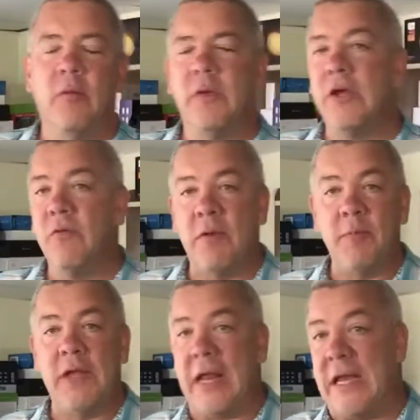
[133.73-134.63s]
interrupt
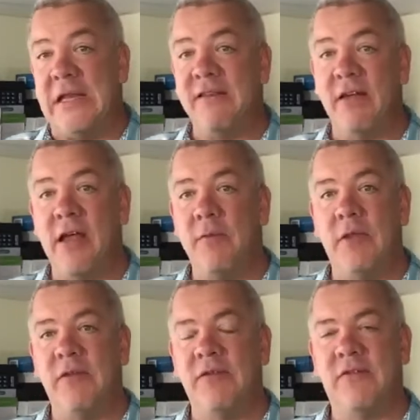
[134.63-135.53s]
me at any time
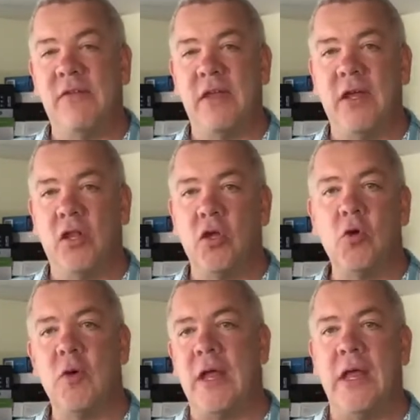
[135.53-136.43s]
and say
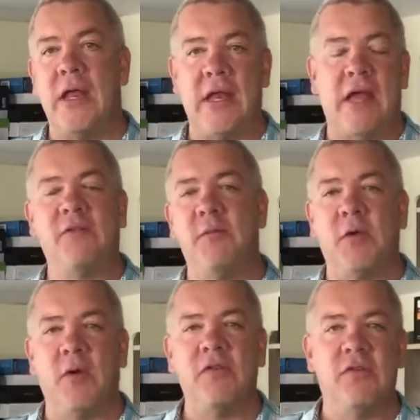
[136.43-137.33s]
hello and ask me
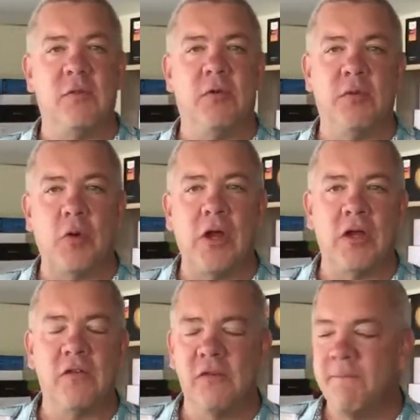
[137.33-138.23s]
questions about the
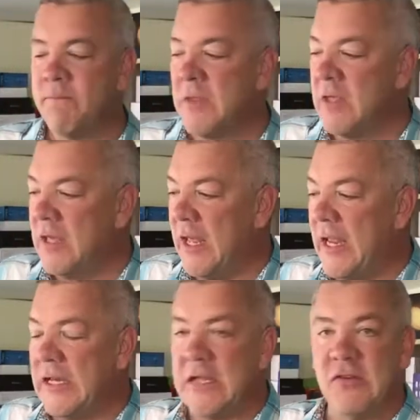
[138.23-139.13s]
products.
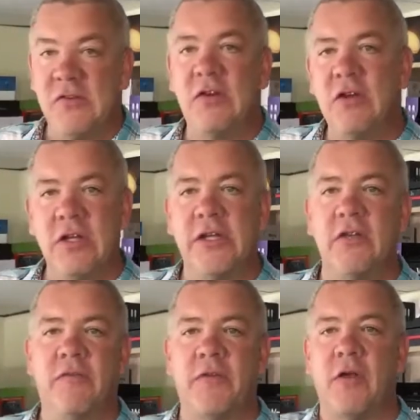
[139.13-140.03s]
And consider clicking
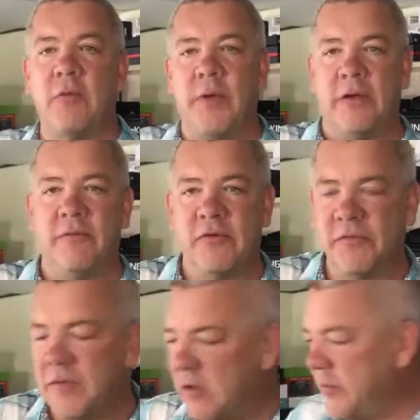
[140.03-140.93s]
the follow button. There's a
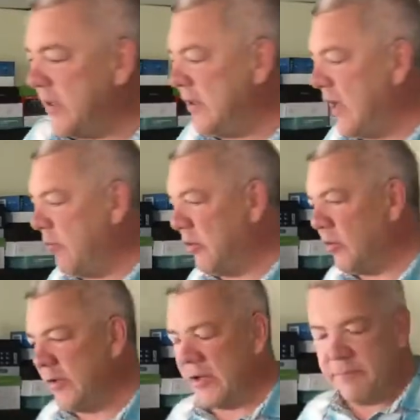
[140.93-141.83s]
follow button down
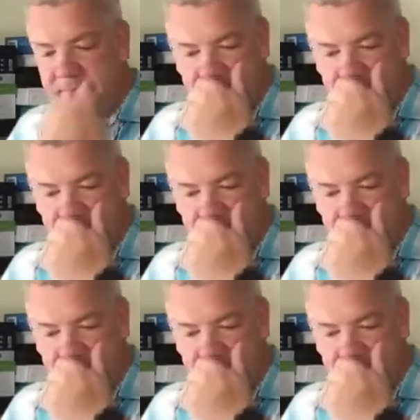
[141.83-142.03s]
below there.